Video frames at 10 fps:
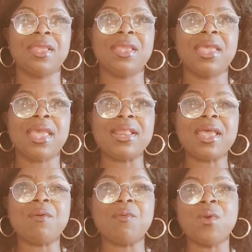
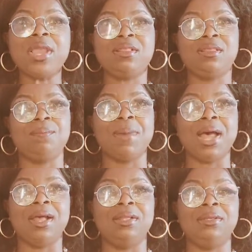Either when the
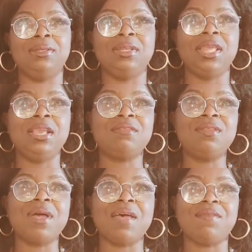man is
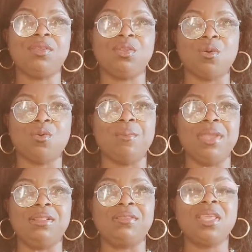not having
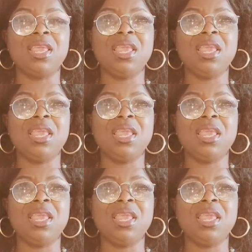documents,